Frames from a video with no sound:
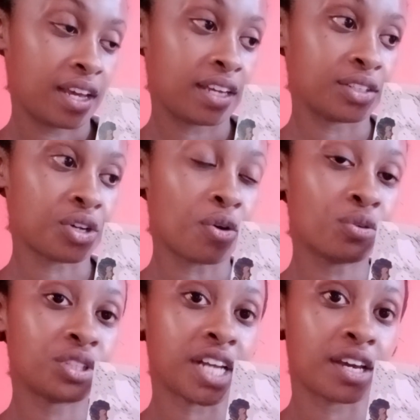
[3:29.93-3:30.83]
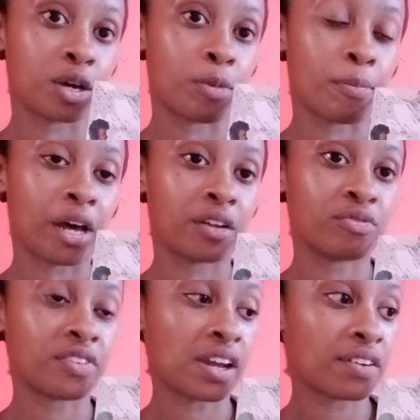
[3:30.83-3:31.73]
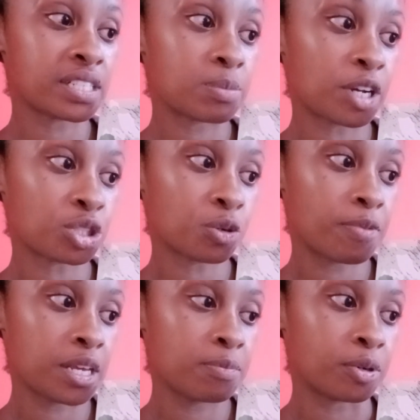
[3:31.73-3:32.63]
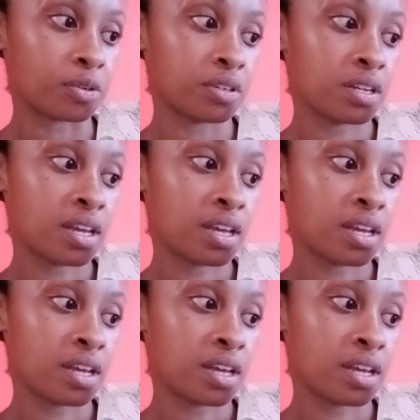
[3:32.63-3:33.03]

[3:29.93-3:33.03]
He told Jacob about a very special people,